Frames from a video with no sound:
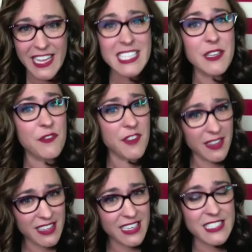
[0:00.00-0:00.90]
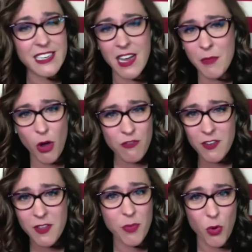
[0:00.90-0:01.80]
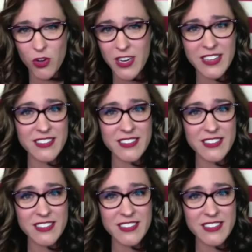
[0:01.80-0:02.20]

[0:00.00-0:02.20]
It's a felony to come over the border